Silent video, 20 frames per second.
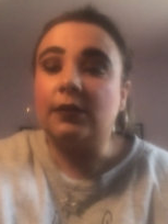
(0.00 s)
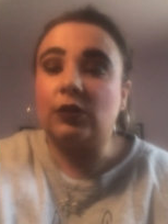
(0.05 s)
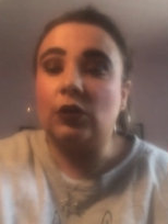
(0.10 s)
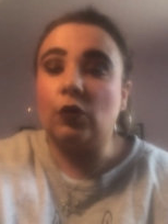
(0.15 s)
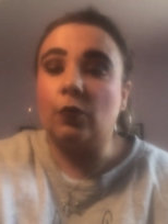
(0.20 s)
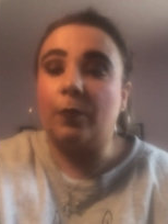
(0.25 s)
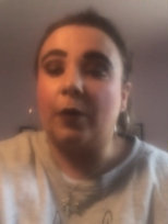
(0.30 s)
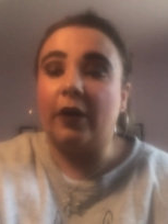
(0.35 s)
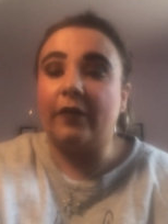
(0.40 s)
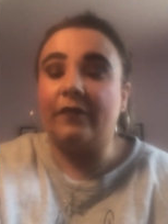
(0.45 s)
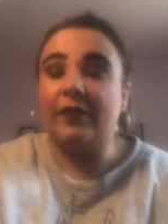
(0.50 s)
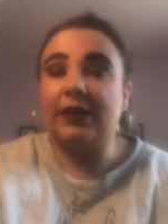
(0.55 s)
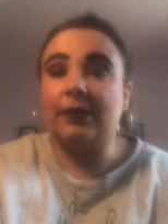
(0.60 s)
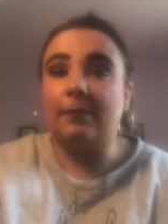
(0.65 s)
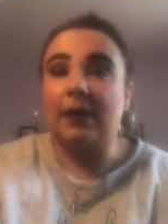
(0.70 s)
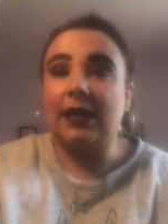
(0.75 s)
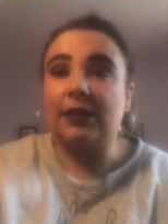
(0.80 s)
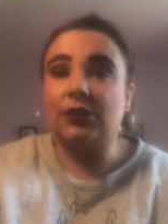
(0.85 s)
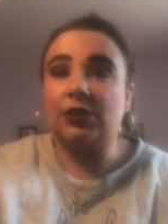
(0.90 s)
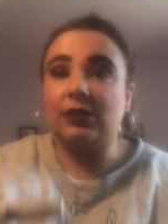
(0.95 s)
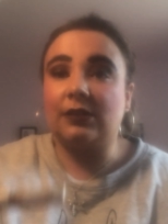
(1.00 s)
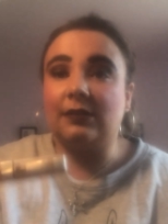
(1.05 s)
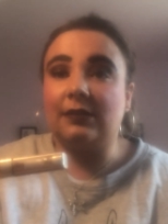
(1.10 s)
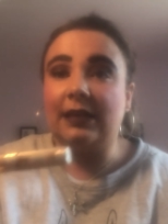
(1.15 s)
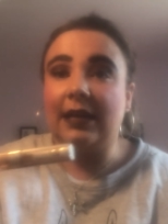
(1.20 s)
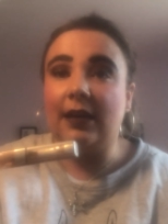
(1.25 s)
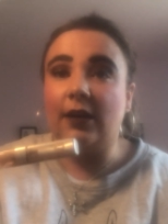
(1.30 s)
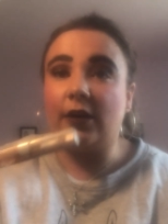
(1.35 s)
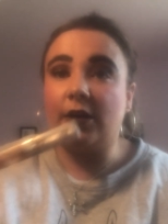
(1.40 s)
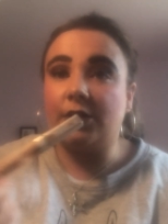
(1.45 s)
So Perfect Match
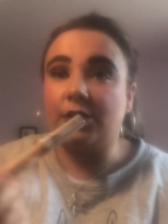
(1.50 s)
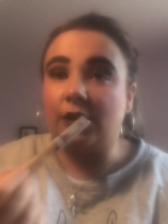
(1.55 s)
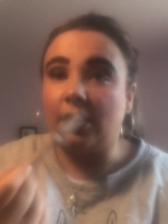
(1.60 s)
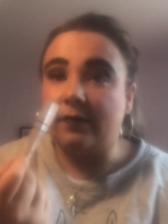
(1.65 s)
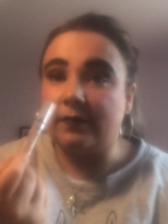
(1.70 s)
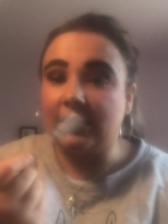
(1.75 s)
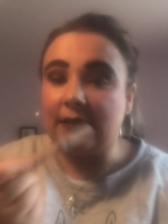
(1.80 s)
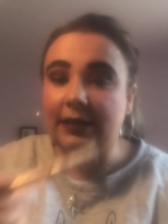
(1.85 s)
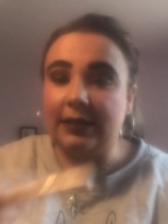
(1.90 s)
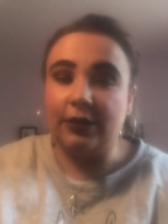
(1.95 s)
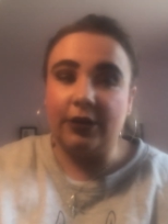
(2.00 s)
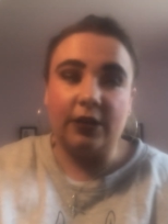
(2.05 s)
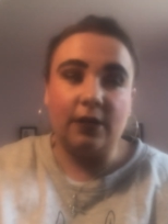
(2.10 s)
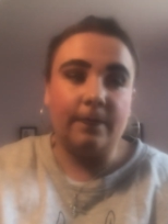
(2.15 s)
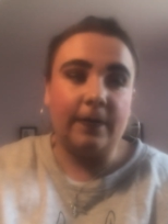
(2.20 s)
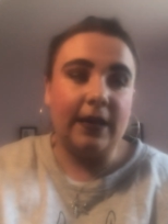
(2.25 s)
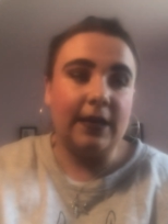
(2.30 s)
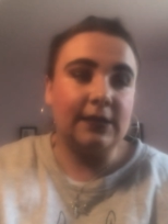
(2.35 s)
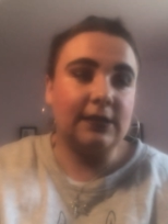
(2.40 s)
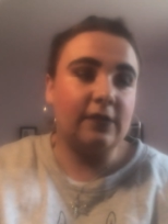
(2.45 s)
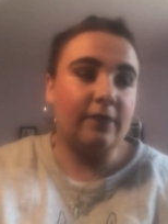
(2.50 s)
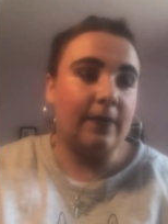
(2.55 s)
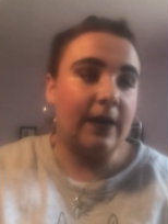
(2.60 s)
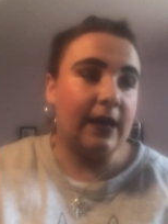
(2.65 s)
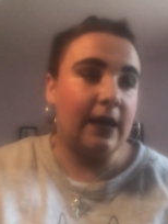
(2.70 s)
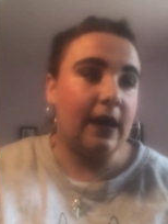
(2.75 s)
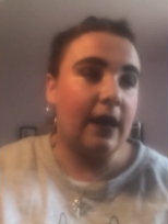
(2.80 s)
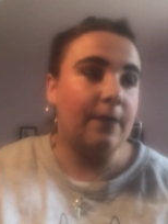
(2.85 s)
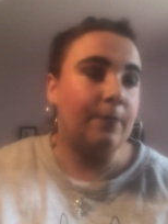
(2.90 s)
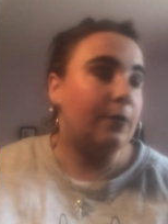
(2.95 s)
Concealer to obviously do the base of
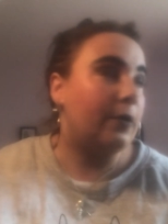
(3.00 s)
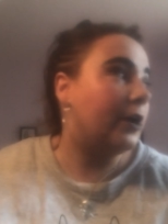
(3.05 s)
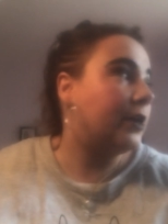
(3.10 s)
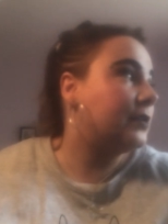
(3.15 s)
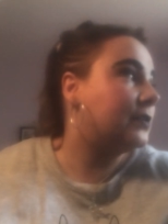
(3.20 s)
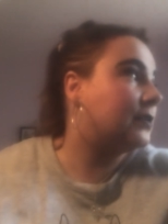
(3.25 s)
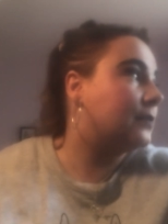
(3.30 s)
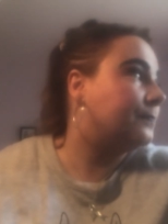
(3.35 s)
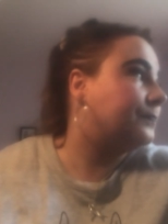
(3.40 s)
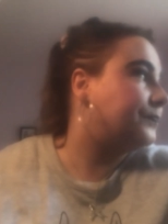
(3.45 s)
my eyebrows.